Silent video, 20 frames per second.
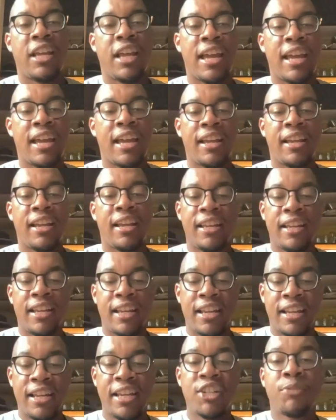And
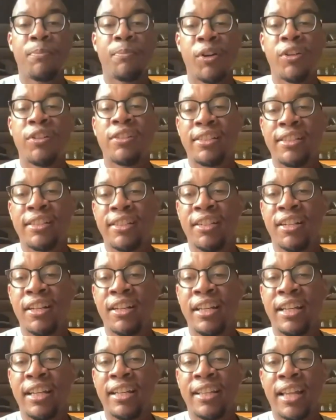each person is
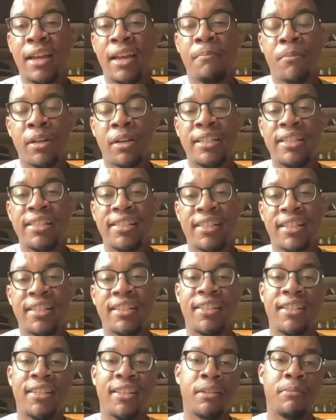going to get that money
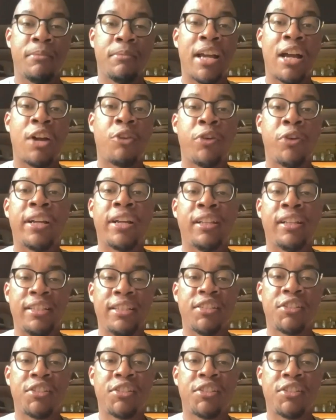sent to them directly.